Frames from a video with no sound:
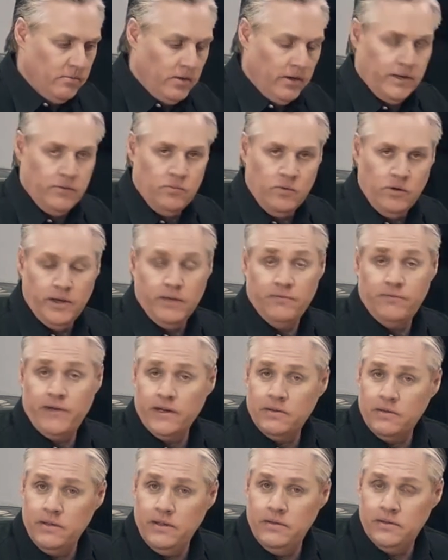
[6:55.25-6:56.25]
like work. In
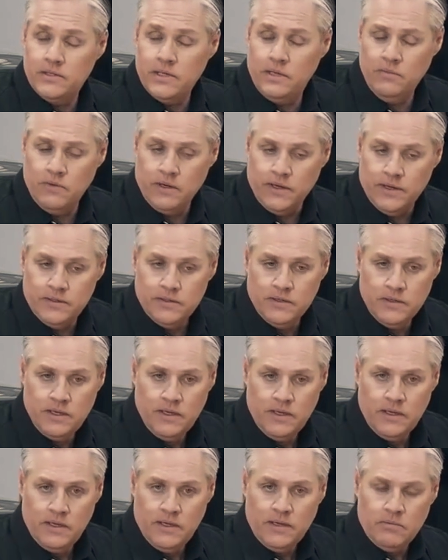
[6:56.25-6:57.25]
fact, in some ways,
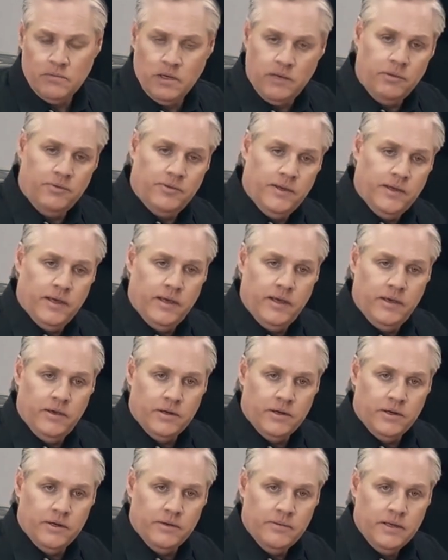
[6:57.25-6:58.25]
we were thinking,
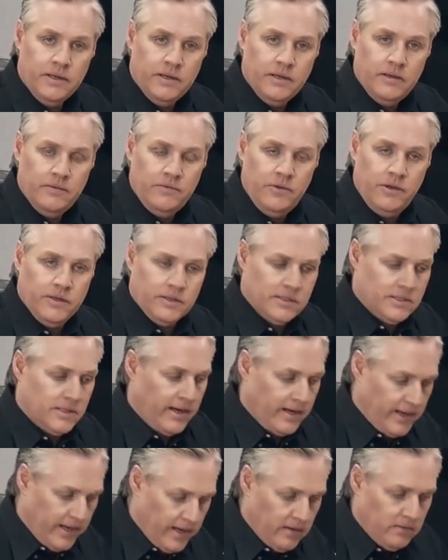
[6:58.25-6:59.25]
you could
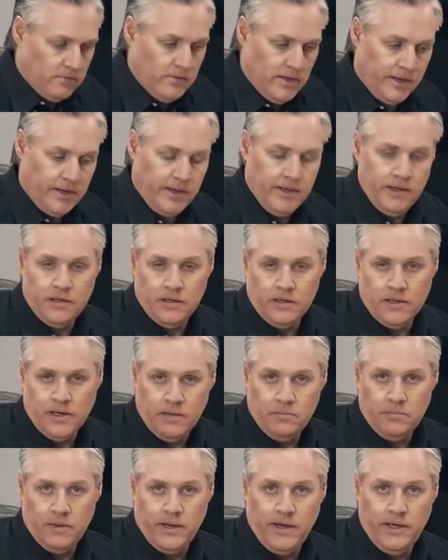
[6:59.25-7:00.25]
start out cutting in the
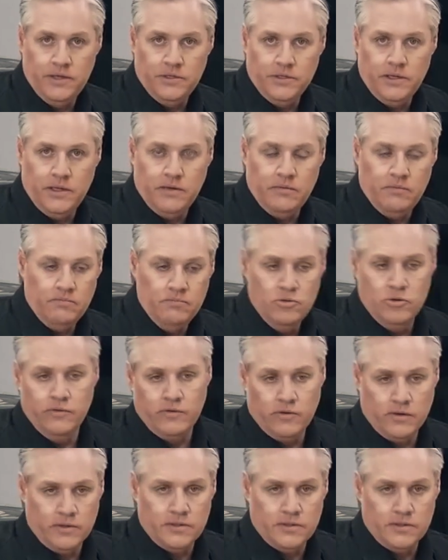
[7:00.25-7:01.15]
Cut page and then move